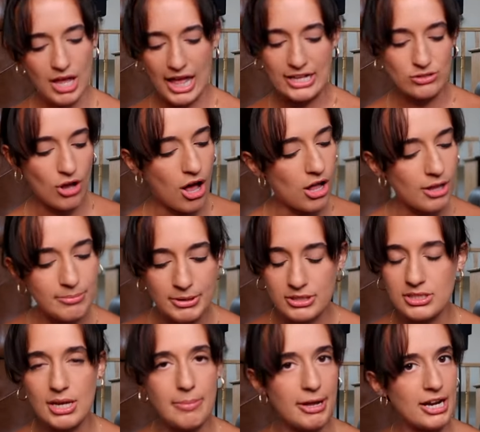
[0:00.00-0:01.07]
That's all I'm gonna
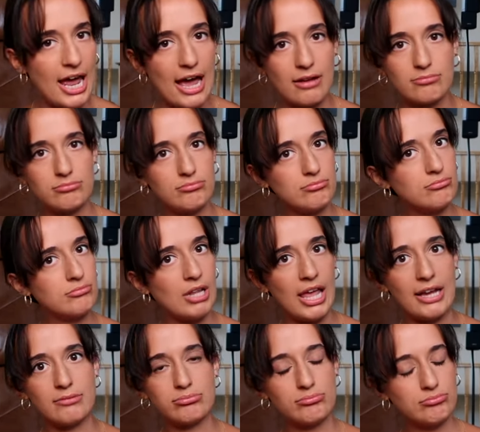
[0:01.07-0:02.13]
say about that.
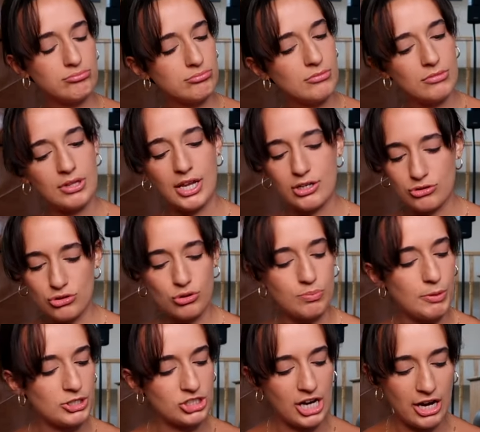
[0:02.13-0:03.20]
Like, let your
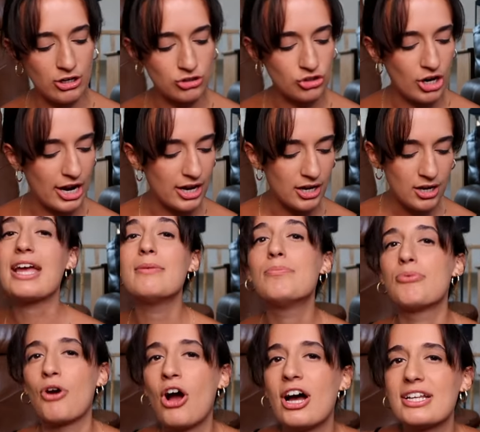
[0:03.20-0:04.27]
toothbrush air dry. I had
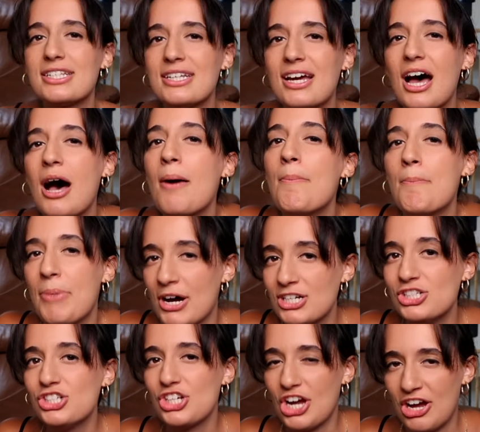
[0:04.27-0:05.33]
brought a
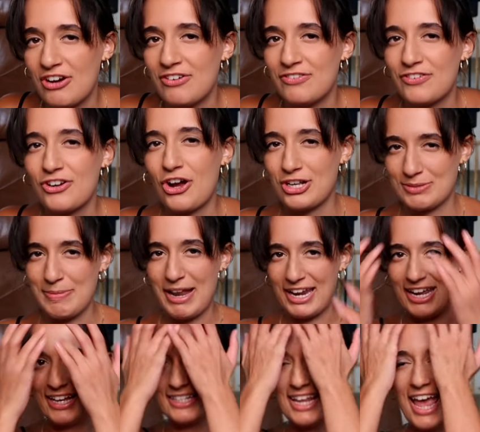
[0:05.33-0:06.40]
bunch of
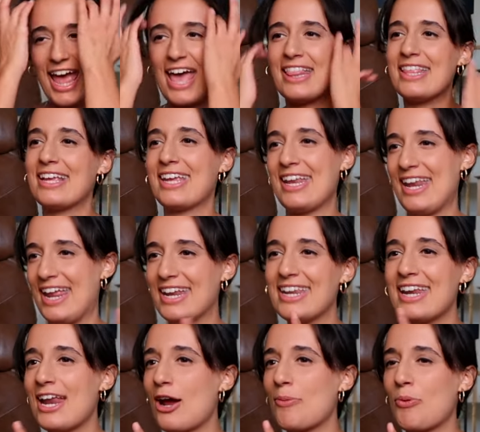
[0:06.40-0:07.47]
cosmetics and the
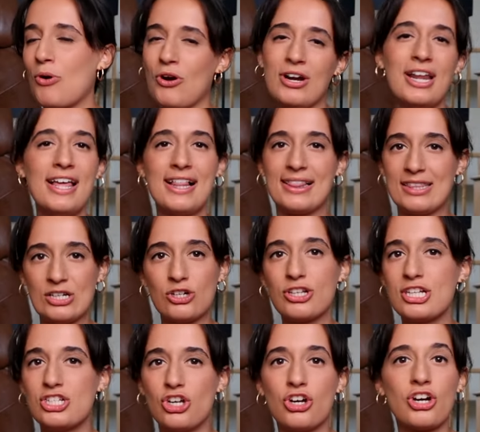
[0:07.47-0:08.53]
Canadian airport
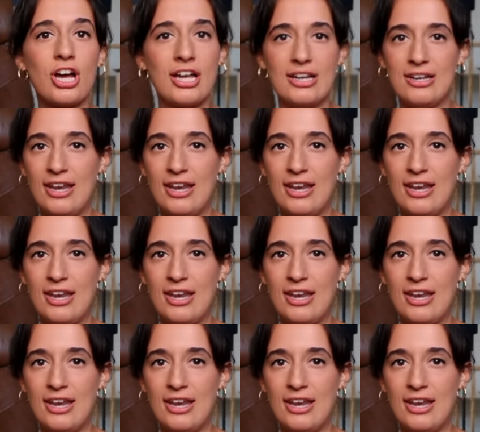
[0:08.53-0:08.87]
literally took